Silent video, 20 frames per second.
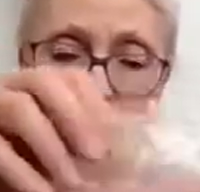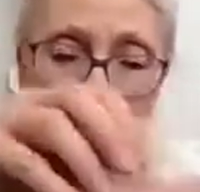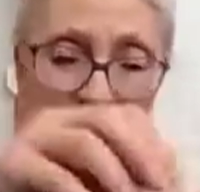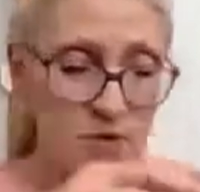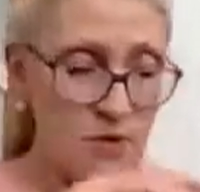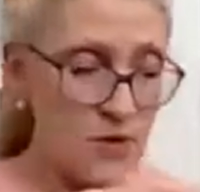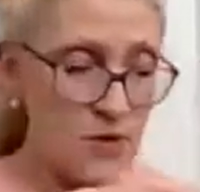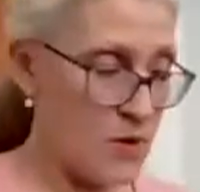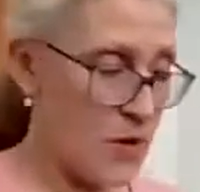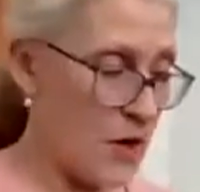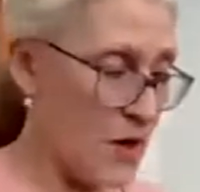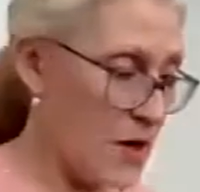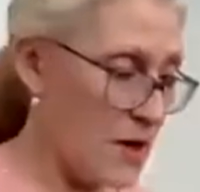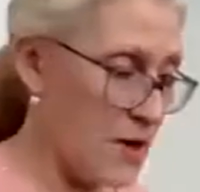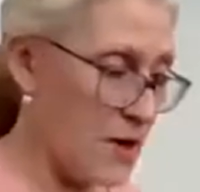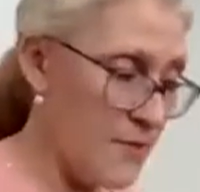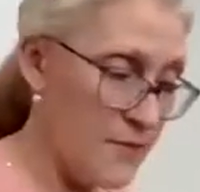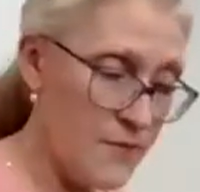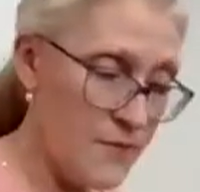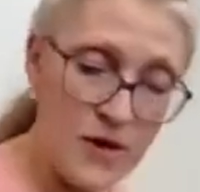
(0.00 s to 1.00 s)
That's
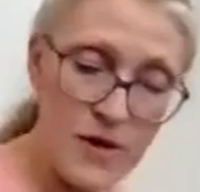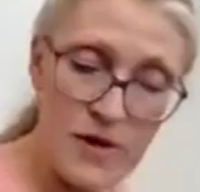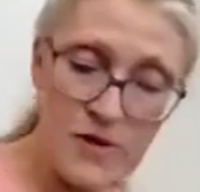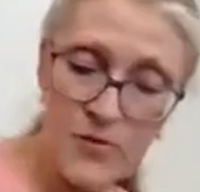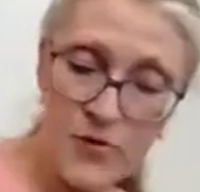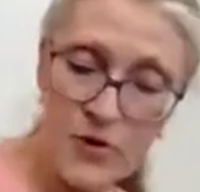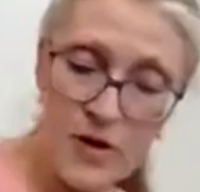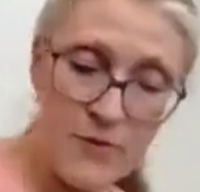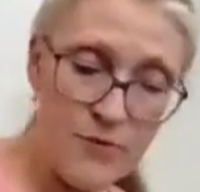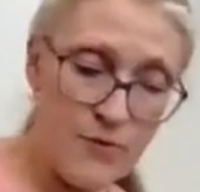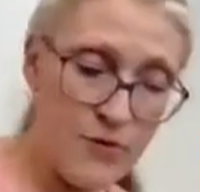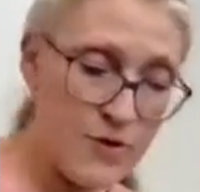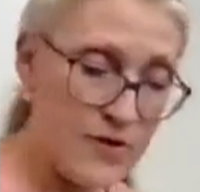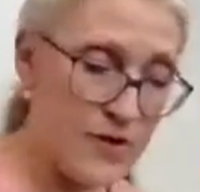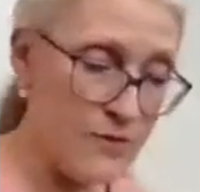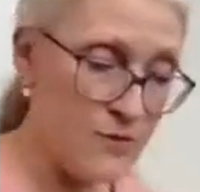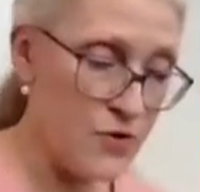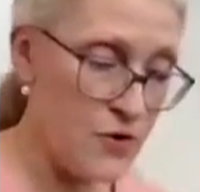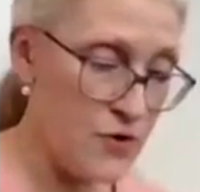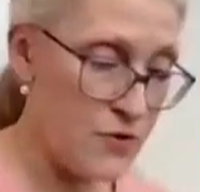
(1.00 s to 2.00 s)
okay, because we're going to put
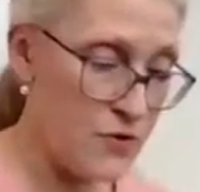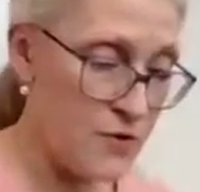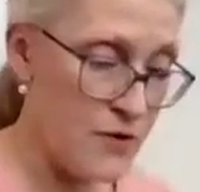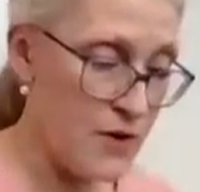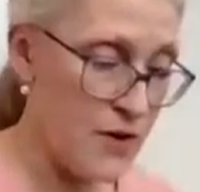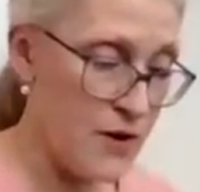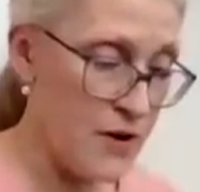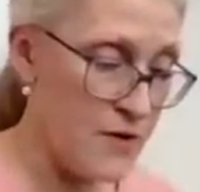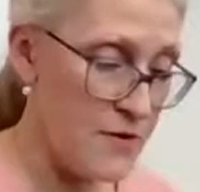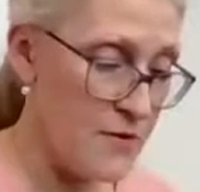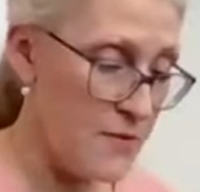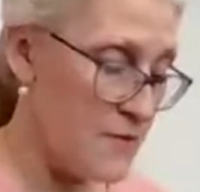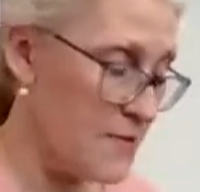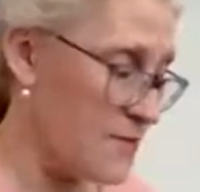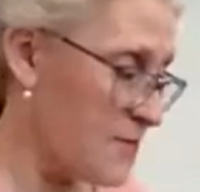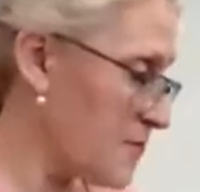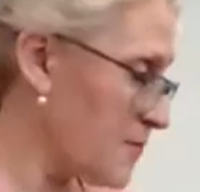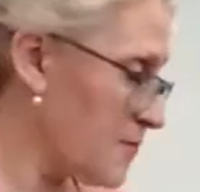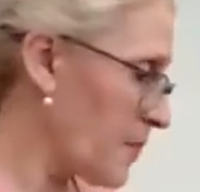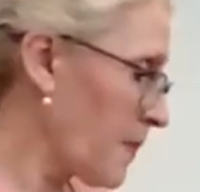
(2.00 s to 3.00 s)
some dirt in there.
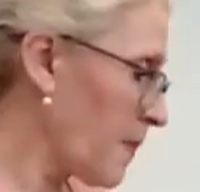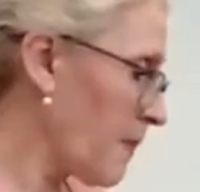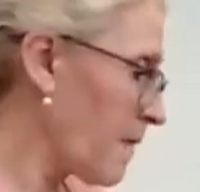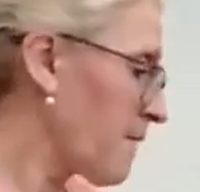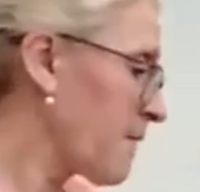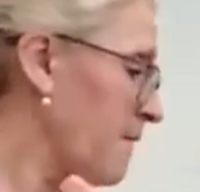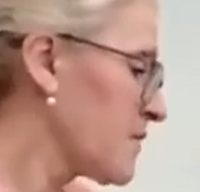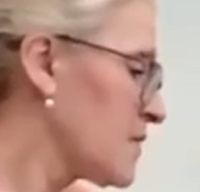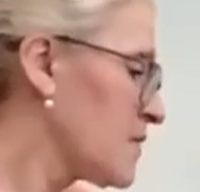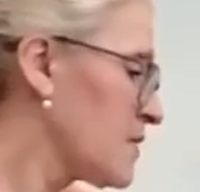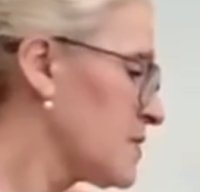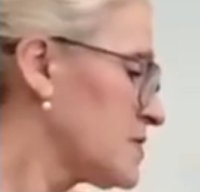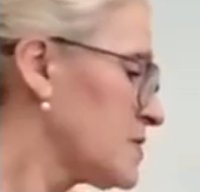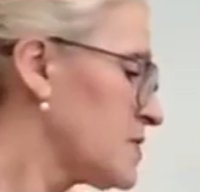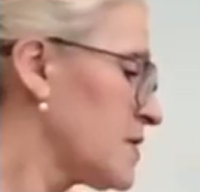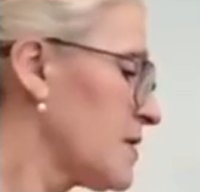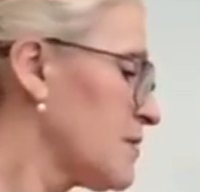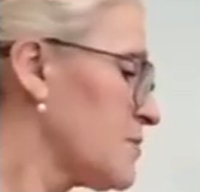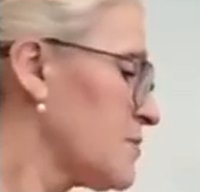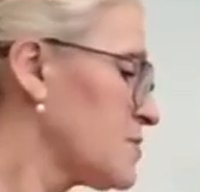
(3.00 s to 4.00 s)

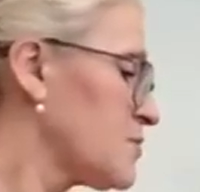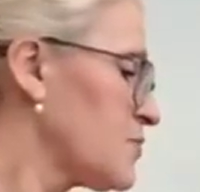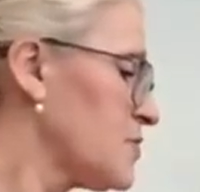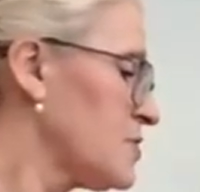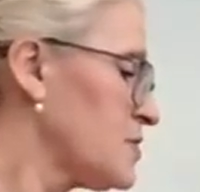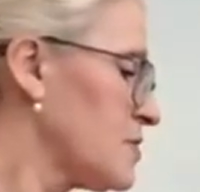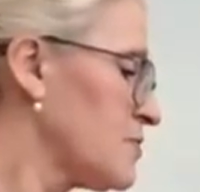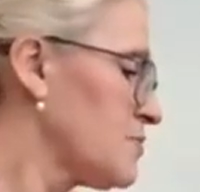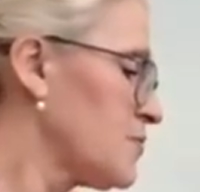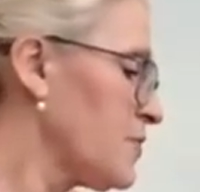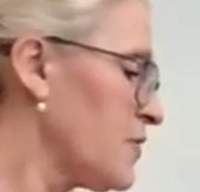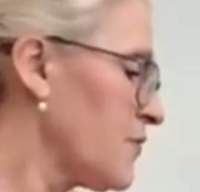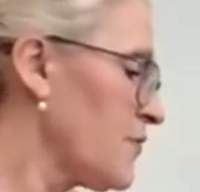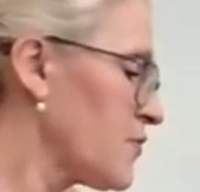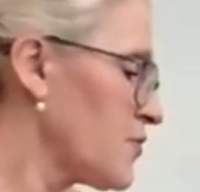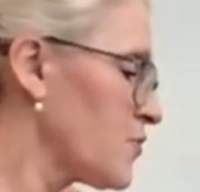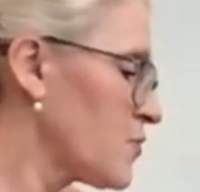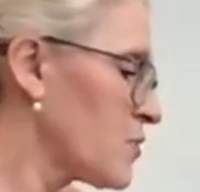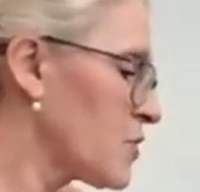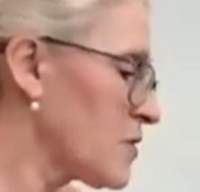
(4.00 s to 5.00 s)
Same as we did
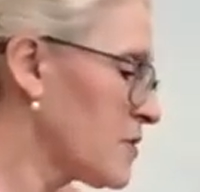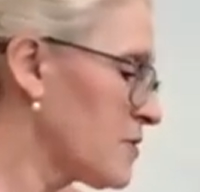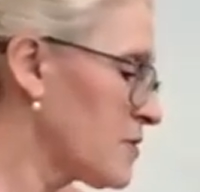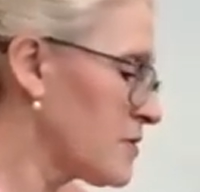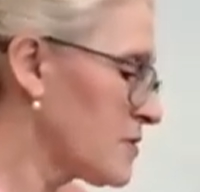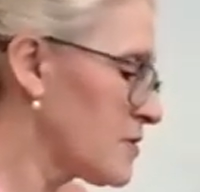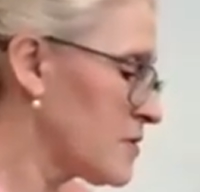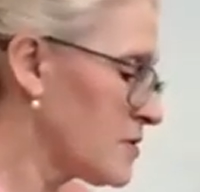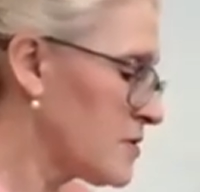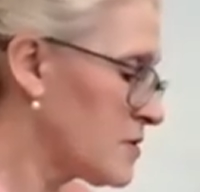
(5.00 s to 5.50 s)
before.